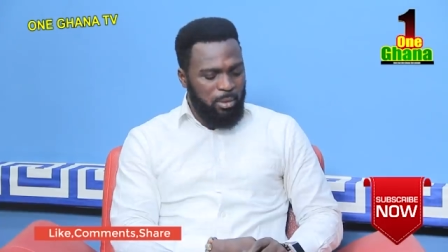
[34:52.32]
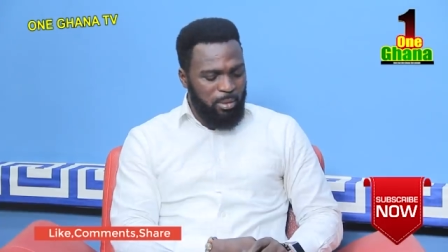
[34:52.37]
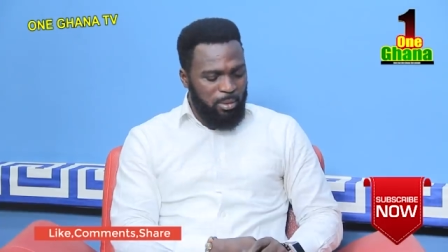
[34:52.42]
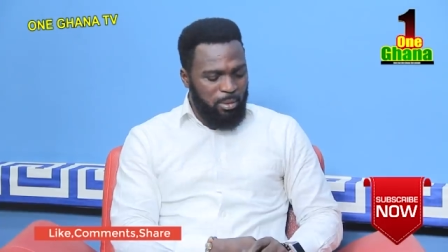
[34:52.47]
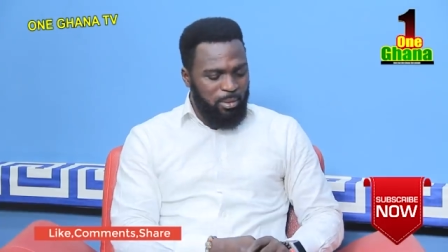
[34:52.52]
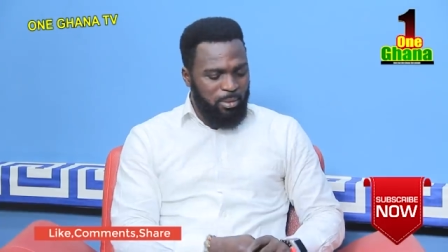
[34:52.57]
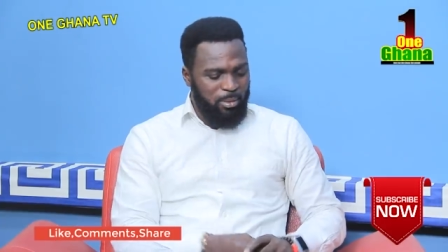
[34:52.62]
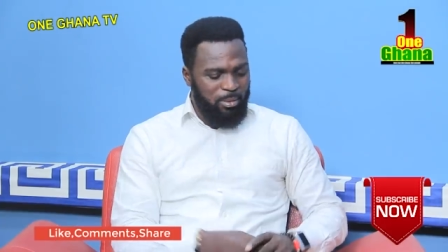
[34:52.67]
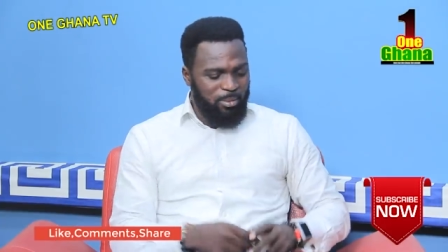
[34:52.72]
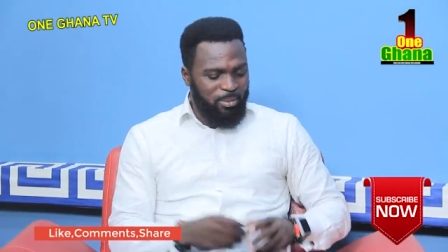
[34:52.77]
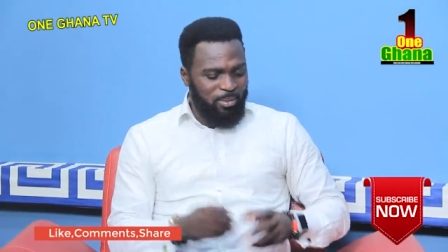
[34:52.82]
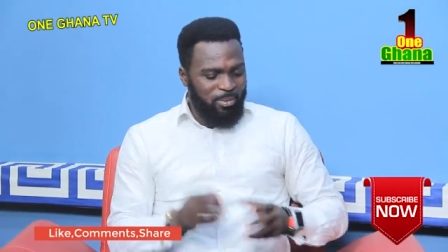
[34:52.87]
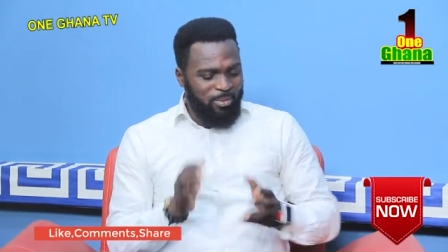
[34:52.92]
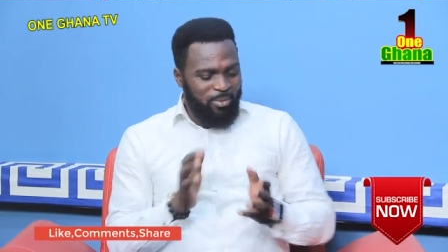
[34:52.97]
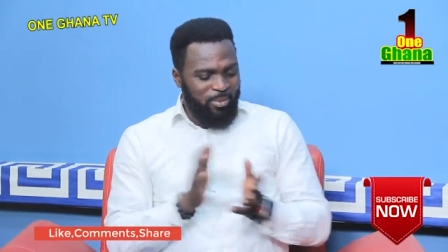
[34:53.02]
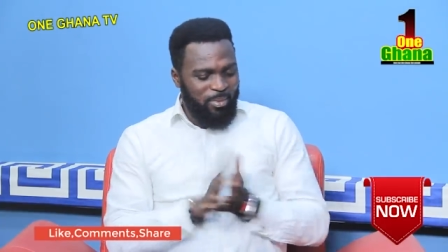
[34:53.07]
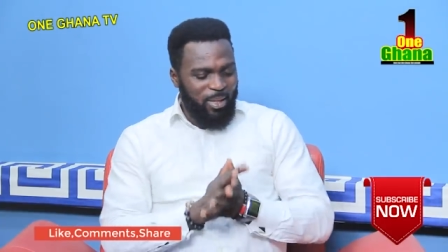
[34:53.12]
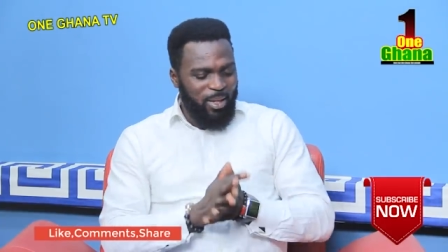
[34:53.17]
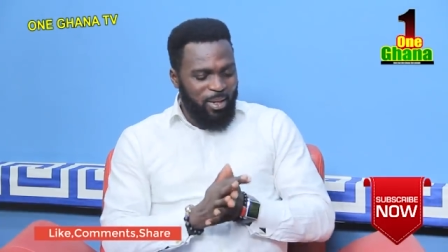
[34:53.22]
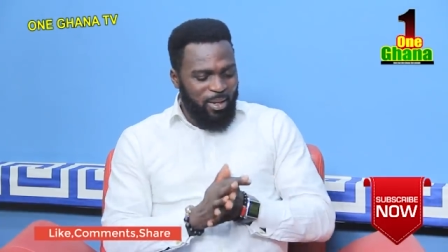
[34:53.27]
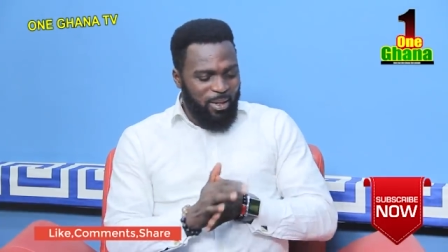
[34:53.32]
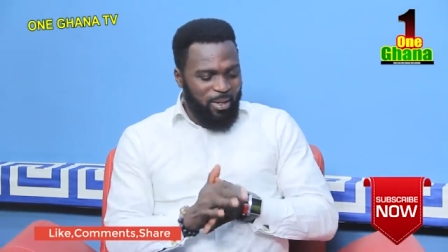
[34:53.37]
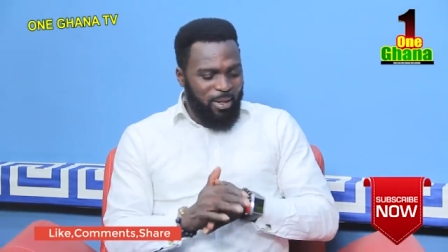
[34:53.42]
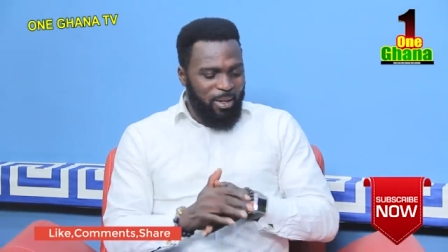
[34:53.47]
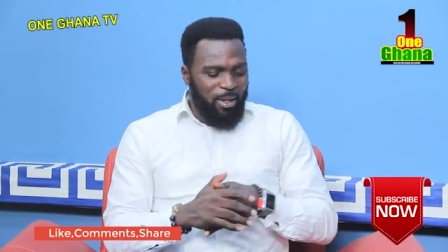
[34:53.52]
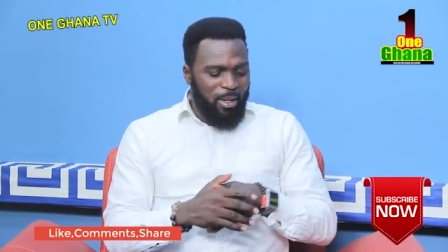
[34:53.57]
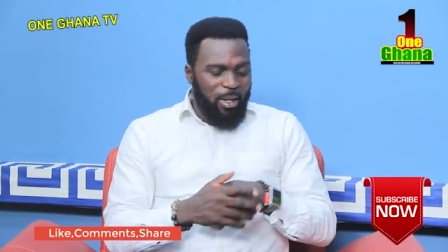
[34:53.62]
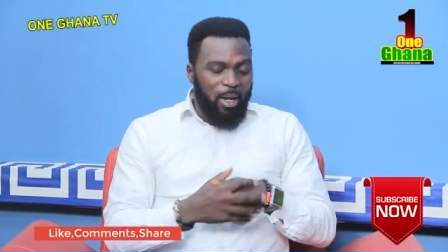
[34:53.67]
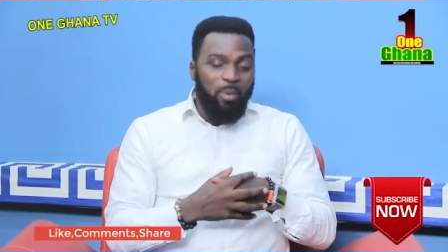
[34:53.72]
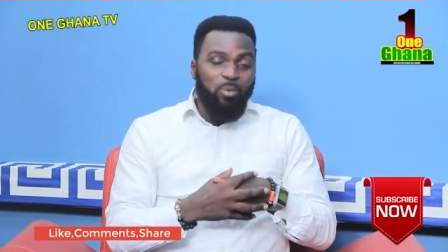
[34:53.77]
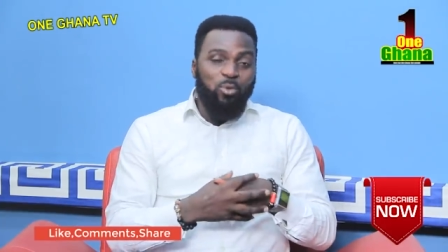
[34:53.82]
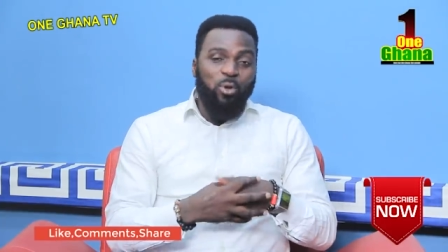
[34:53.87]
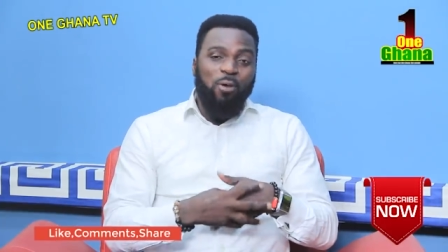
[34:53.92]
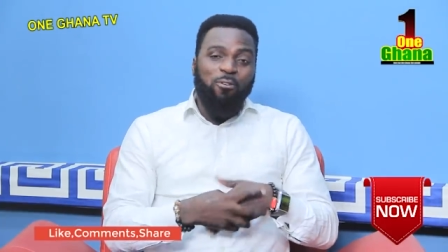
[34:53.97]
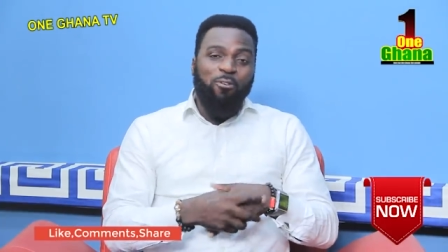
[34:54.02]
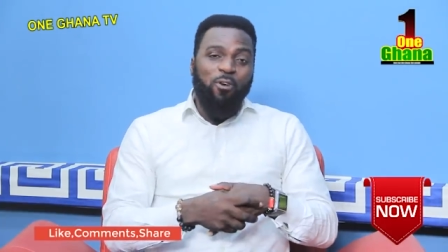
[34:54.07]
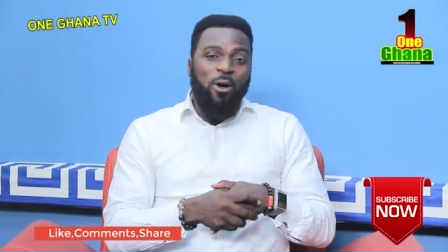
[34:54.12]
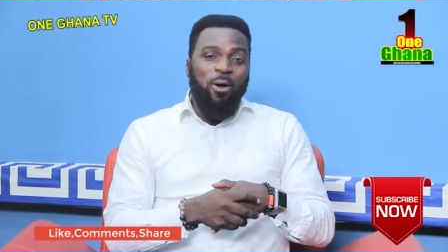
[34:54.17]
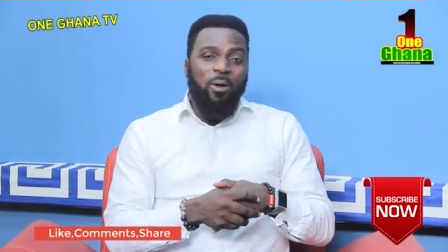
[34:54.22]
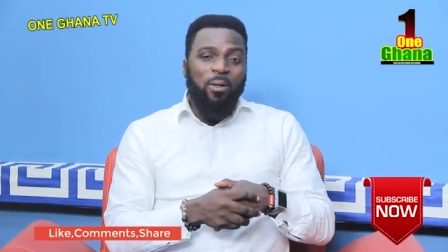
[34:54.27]
Mm. Mm. Abusu
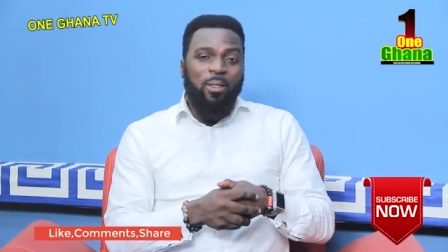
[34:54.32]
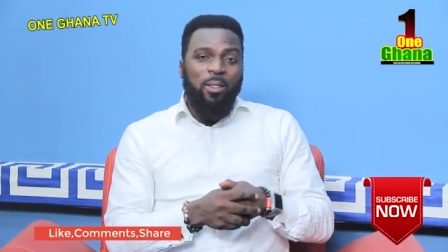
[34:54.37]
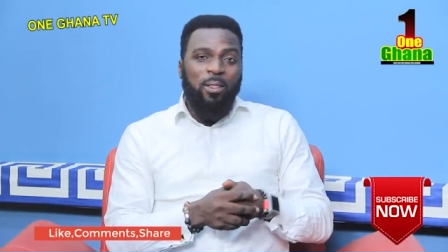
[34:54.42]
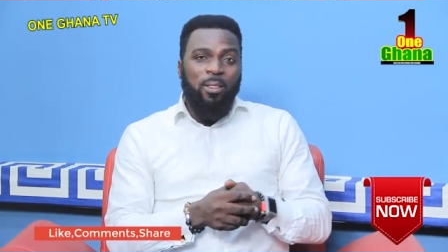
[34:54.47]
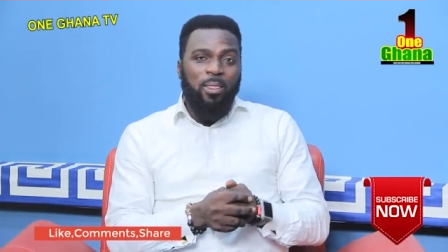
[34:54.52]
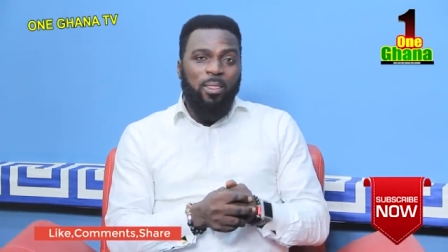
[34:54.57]
afo.